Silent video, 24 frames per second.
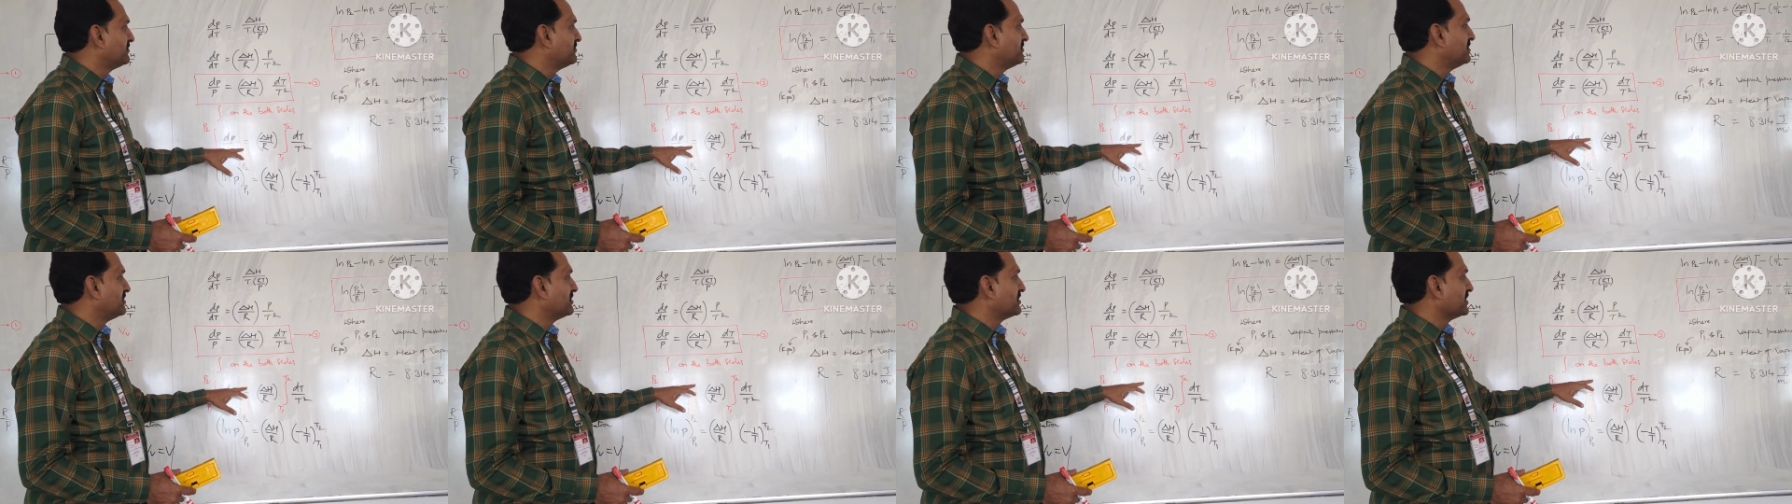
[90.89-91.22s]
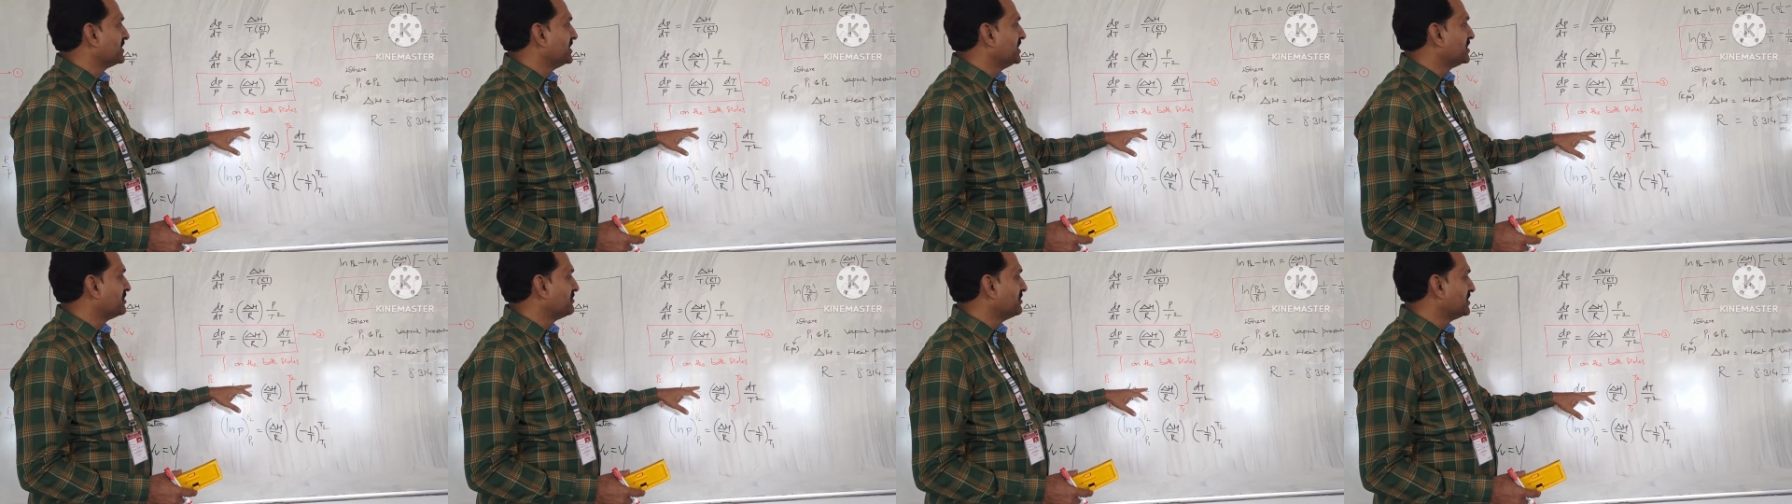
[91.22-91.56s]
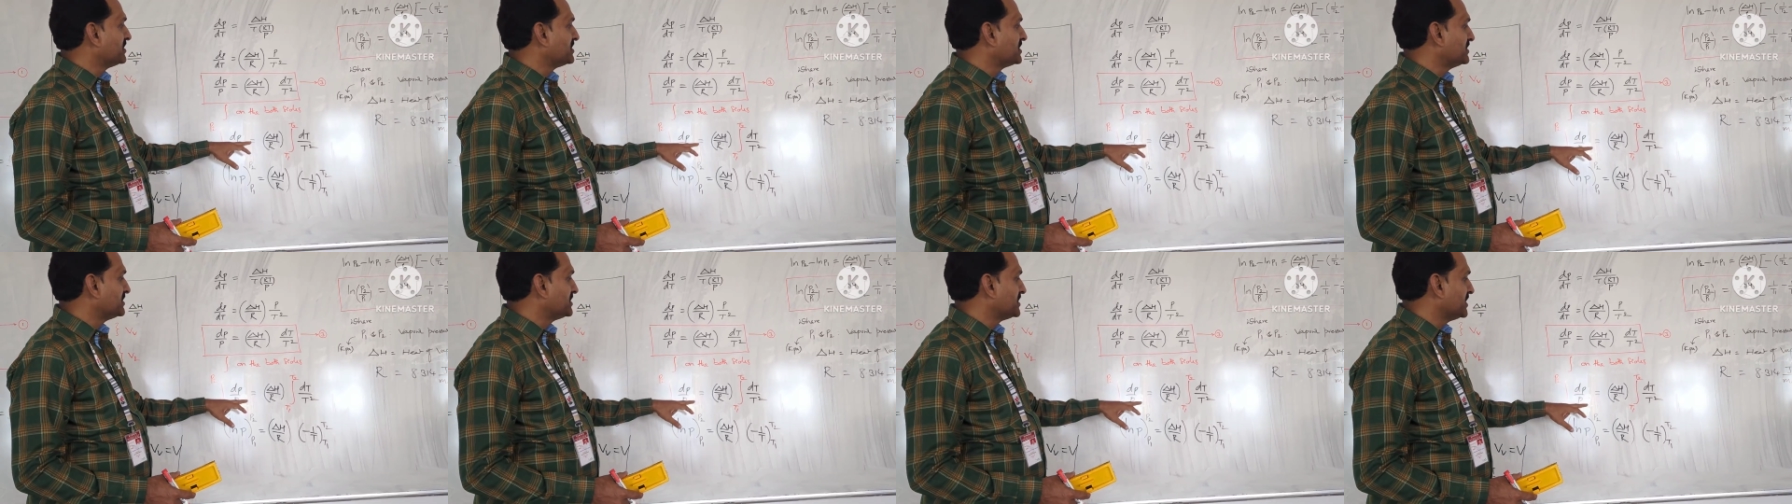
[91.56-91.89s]
for
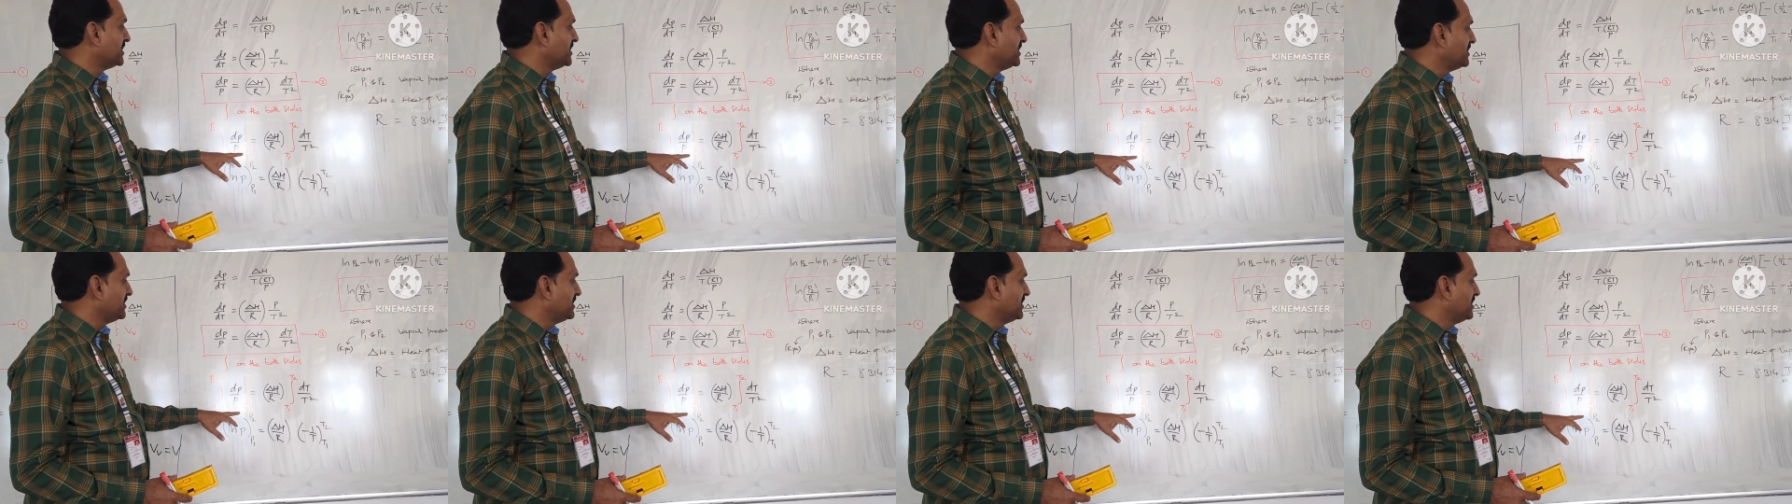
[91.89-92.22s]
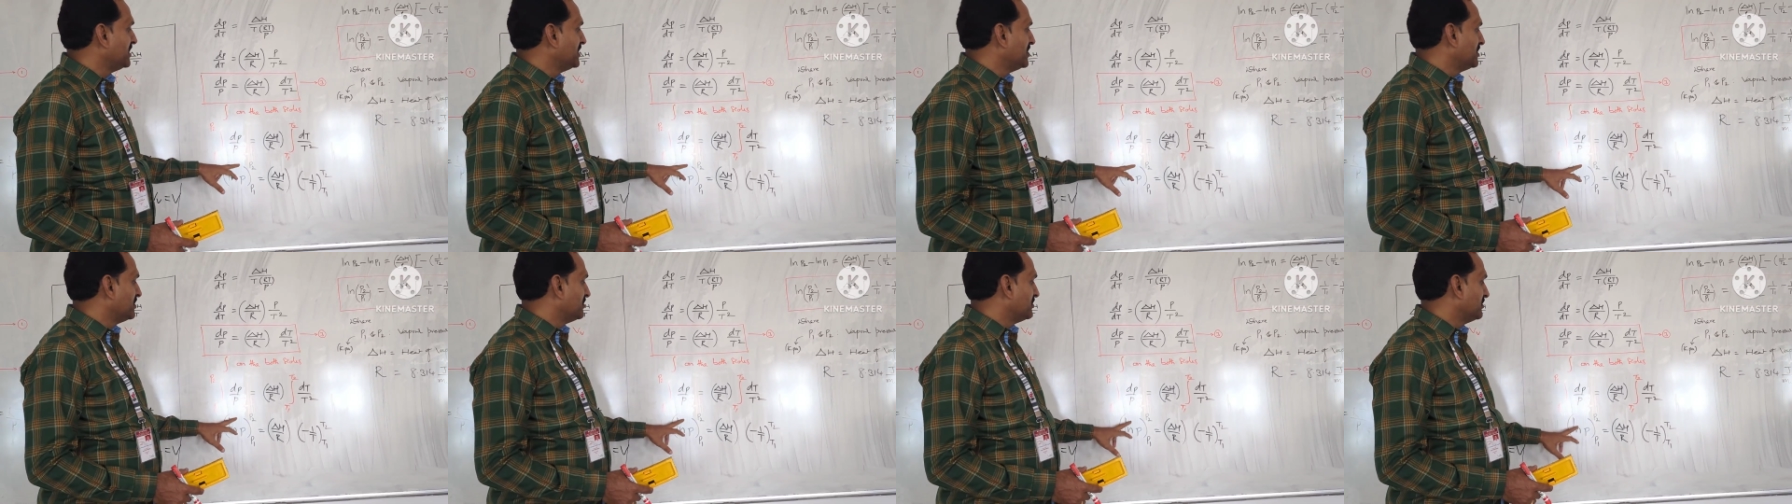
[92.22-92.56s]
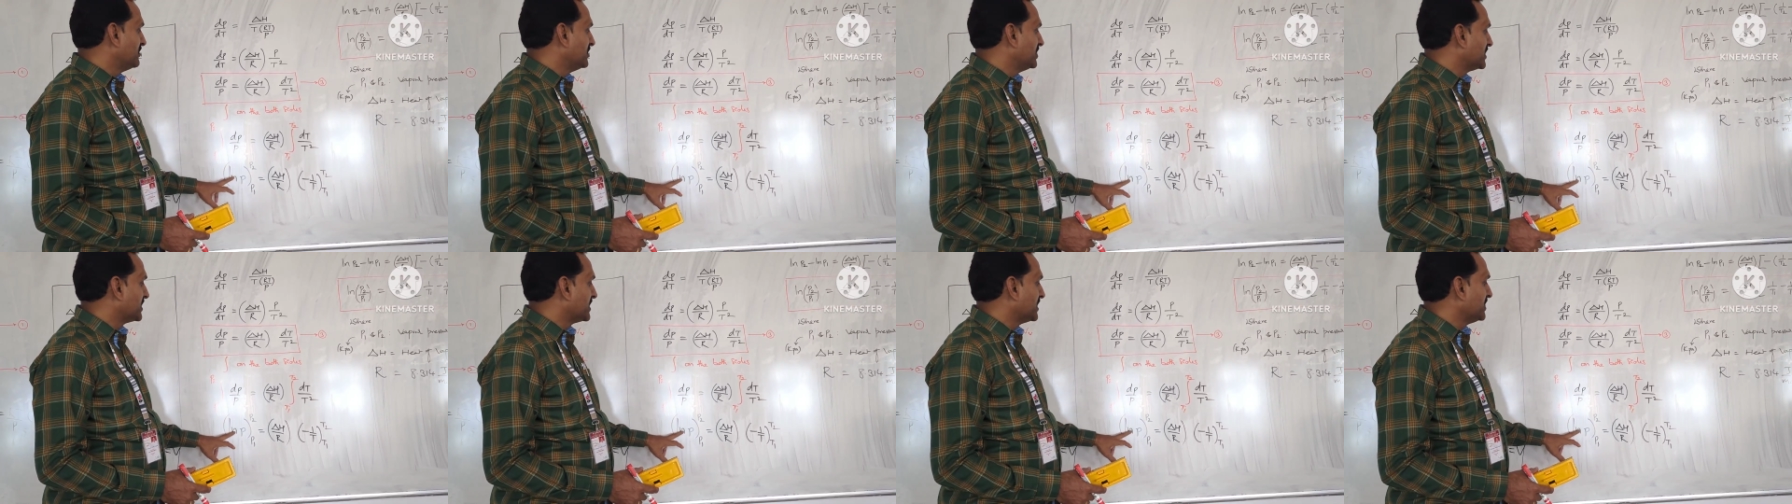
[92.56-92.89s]
equation 3,
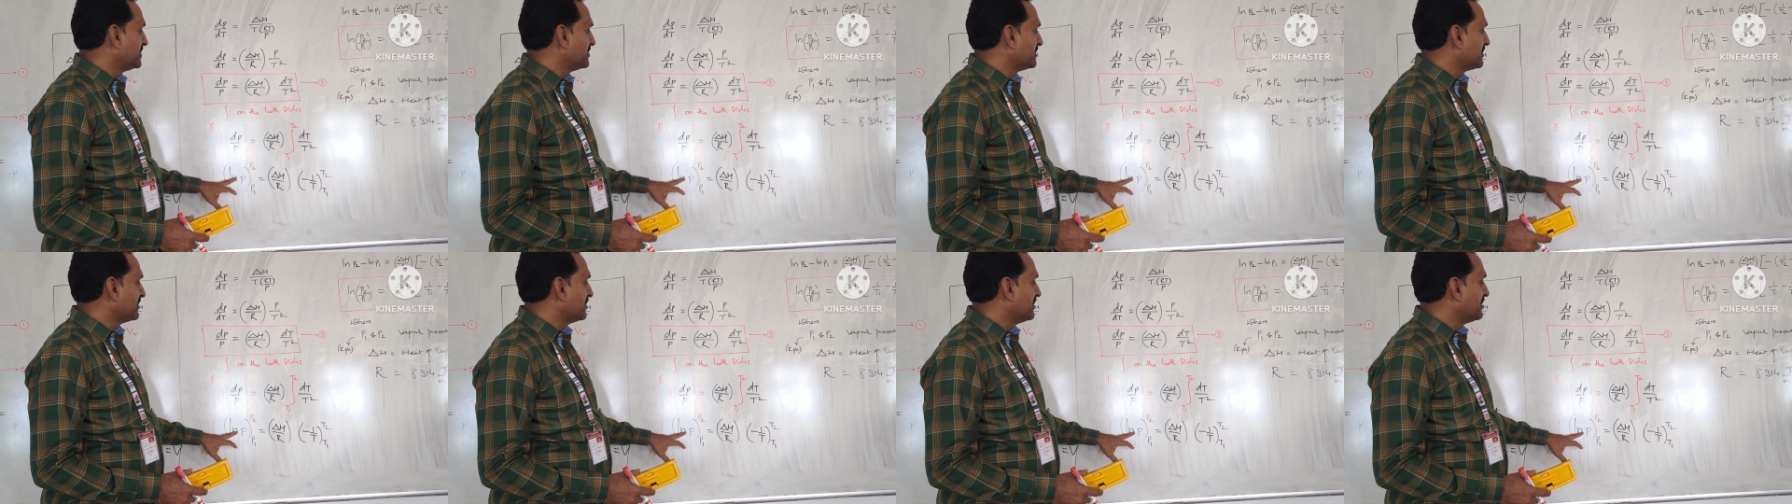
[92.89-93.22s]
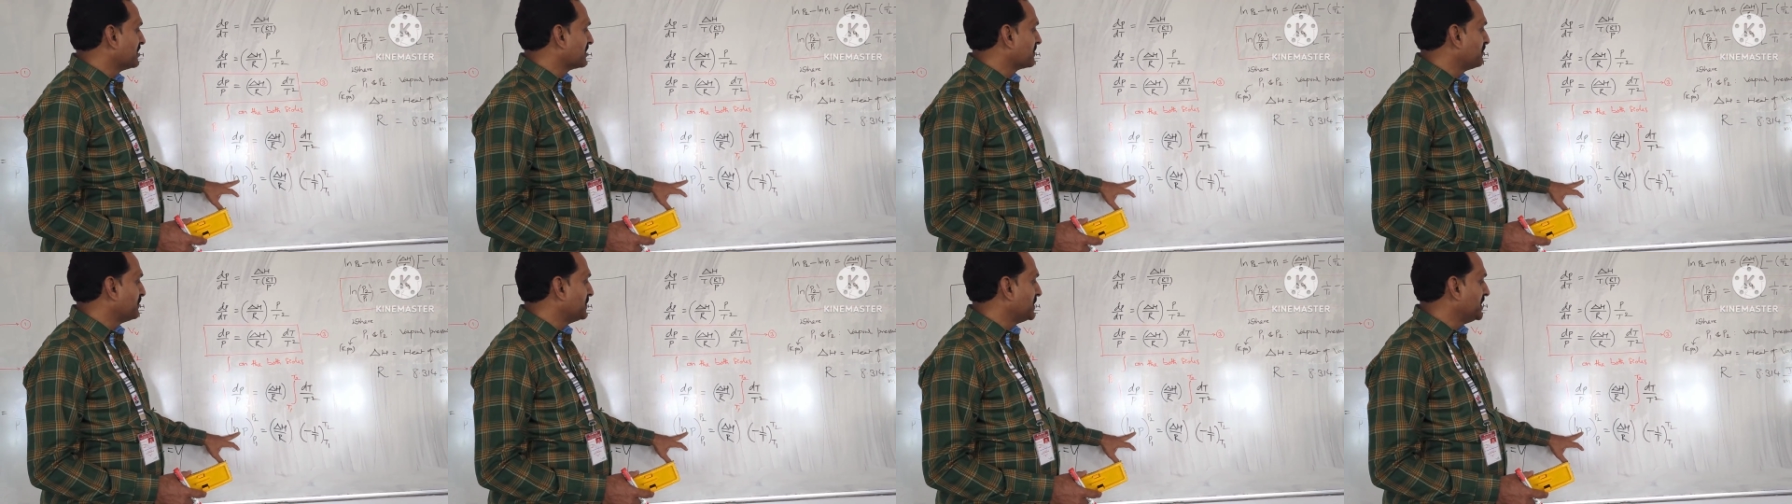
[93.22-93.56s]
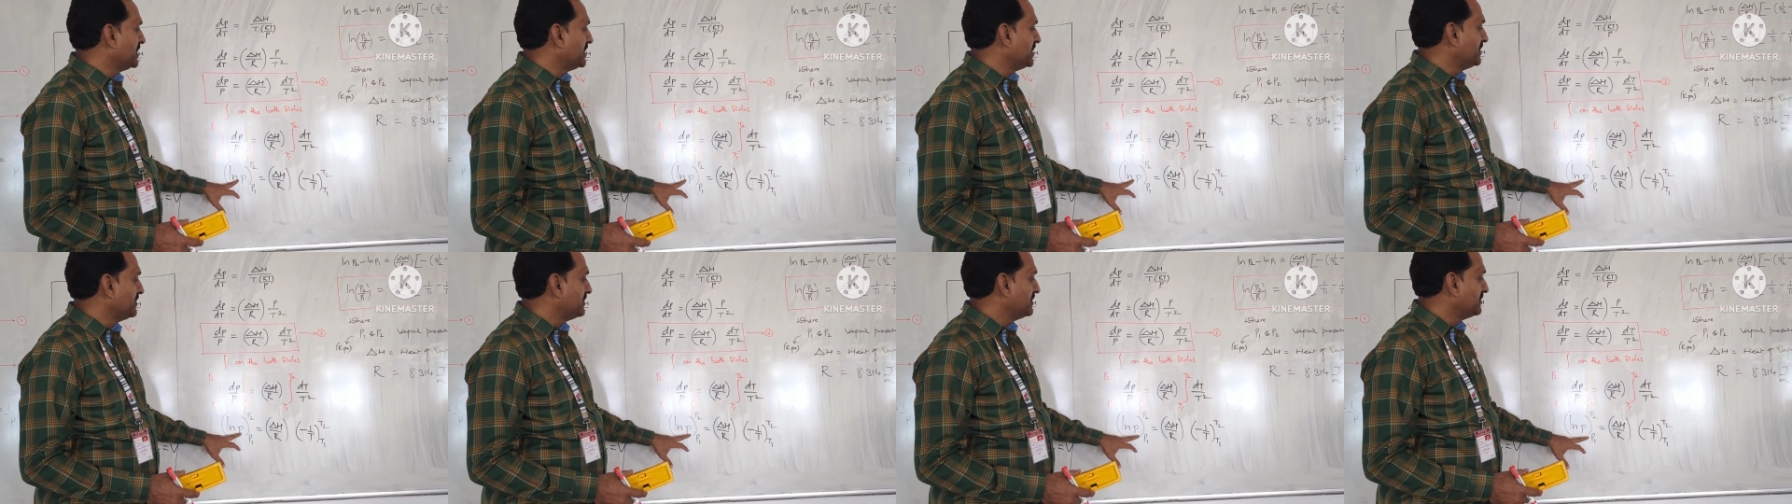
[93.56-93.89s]
we will get log
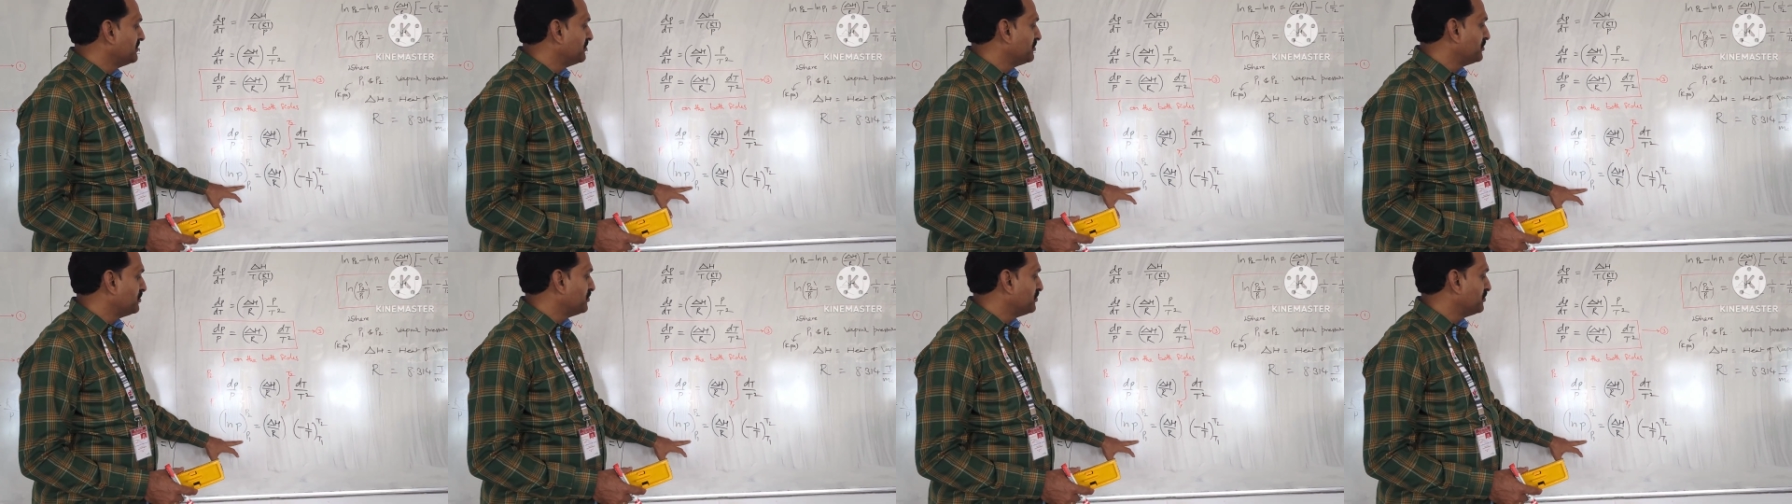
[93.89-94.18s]
P